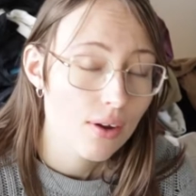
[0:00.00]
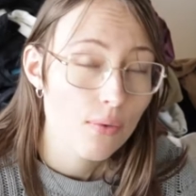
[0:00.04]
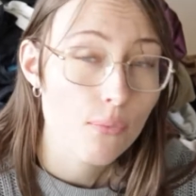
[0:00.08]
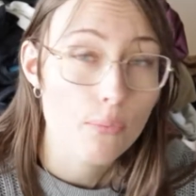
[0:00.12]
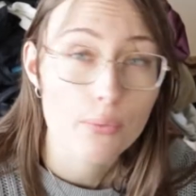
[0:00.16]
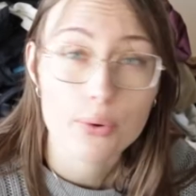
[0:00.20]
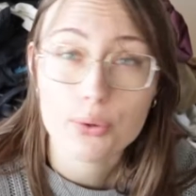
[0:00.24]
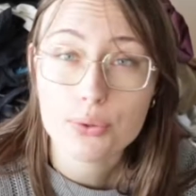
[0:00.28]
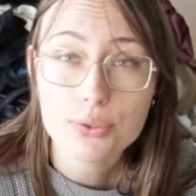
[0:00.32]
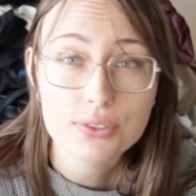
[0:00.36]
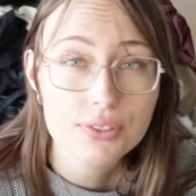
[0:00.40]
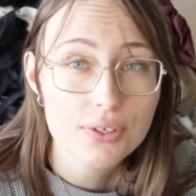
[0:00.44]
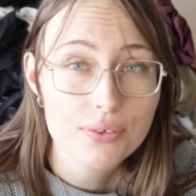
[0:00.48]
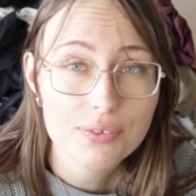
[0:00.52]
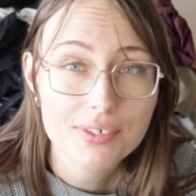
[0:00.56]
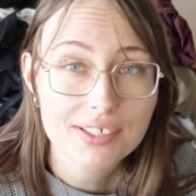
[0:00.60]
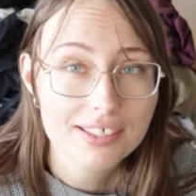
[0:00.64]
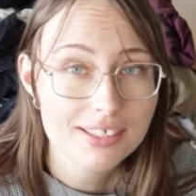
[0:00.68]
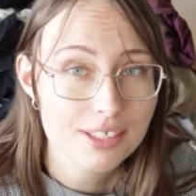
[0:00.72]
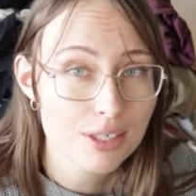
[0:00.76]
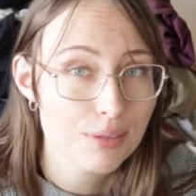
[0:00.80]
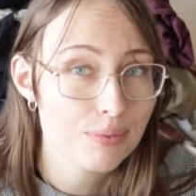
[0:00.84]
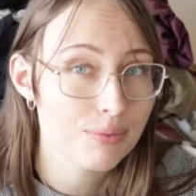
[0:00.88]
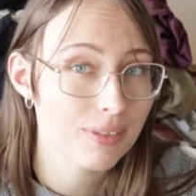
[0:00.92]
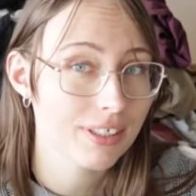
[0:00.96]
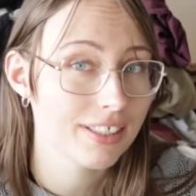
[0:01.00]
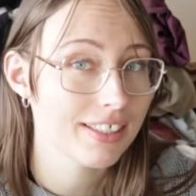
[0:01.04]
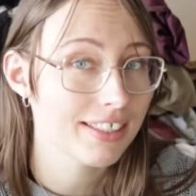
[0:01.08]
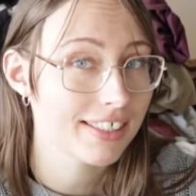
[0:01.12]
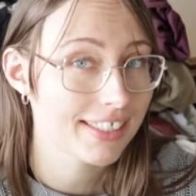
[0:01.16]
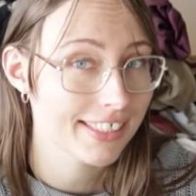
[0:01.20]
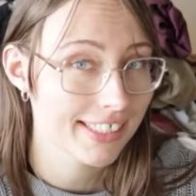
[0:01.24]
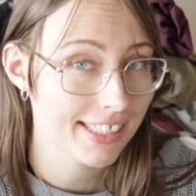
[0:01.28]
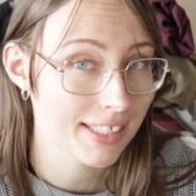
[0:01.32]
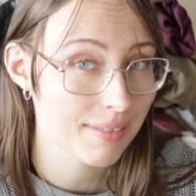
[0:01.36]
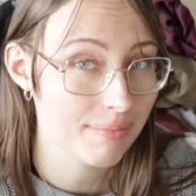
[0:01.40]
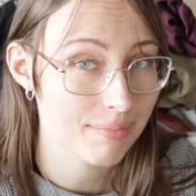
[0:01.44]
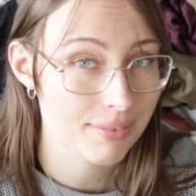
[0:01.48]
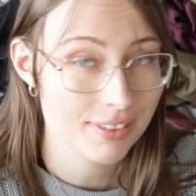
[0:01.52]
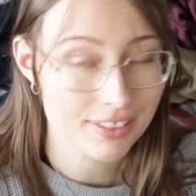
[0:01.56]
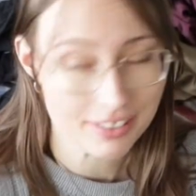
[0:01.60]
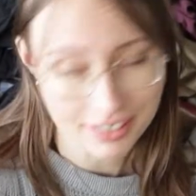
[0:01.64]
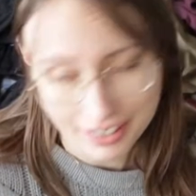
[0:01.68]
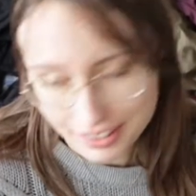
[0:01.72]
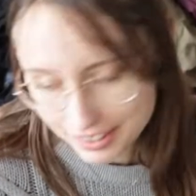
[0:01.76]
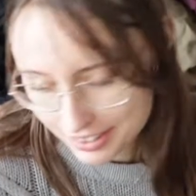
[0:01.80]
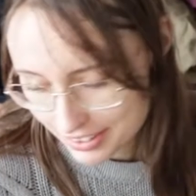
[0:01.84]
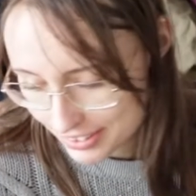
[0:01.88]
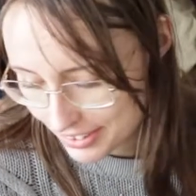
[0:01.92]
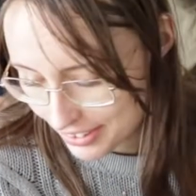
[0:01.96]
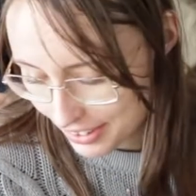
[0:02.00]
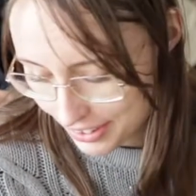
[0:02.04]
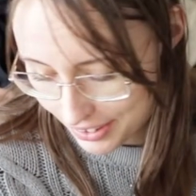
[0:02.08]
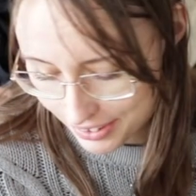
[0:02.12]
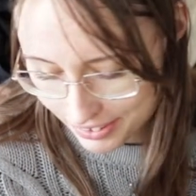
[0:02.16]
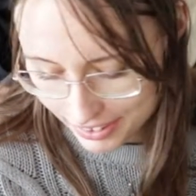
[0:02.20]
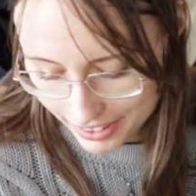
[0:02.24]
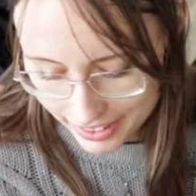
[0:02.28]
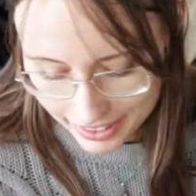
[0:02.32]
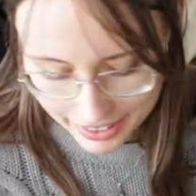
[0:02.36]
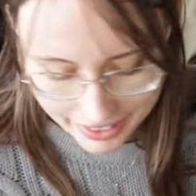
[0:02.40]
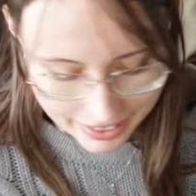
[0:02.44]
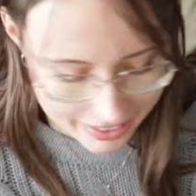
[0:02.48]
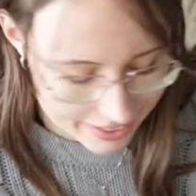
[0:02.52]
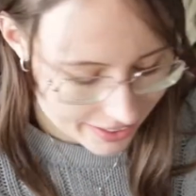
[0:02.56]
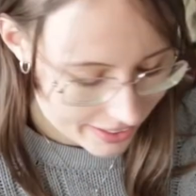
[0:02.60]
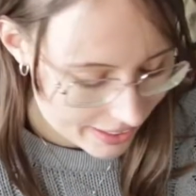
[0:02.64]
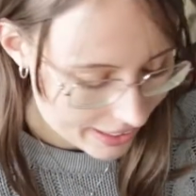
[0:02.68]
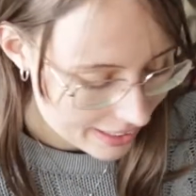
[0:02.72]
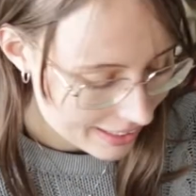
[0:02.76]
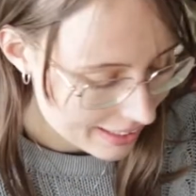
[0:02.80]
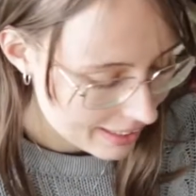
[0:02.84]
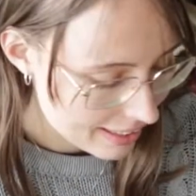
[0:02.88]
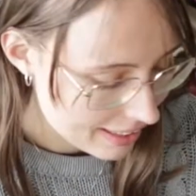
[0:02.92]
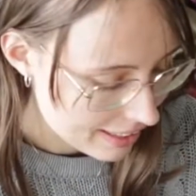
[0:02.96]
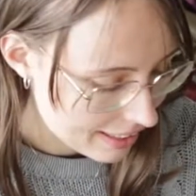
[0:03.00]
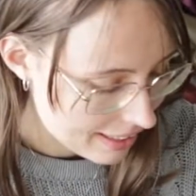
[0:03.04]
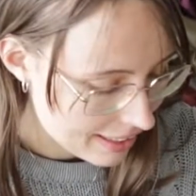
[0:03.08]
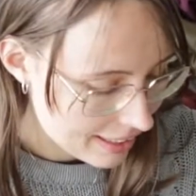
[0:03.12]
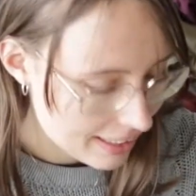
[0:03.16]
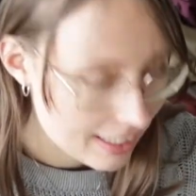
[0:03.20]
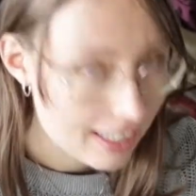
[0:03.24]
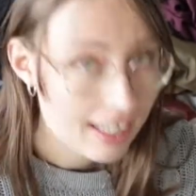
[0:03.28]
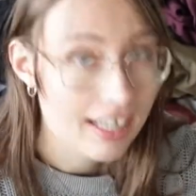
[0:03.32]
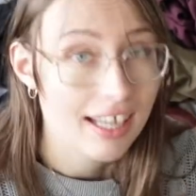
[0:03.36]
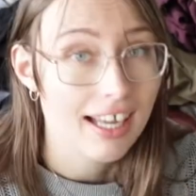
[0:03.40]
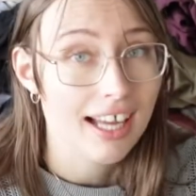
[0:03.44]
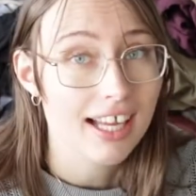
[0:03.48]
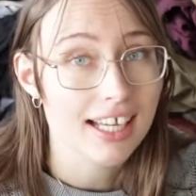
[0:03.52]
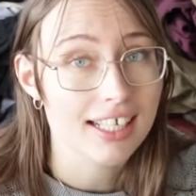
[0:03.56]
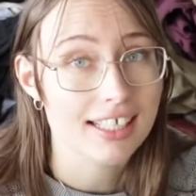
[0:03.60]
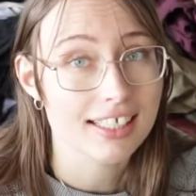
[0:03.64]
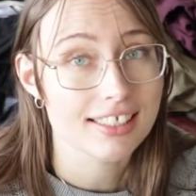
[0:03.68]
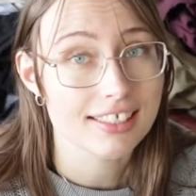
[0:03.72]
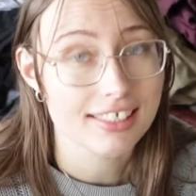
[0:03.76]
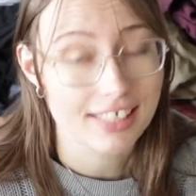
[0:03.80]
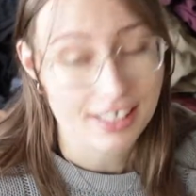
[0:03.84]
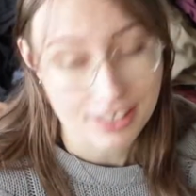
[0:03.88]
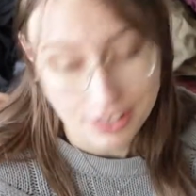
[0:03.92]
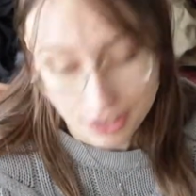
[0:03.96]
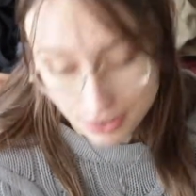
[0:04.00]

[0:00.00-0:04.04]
we also need somewhere to sleep tonight, so I need to get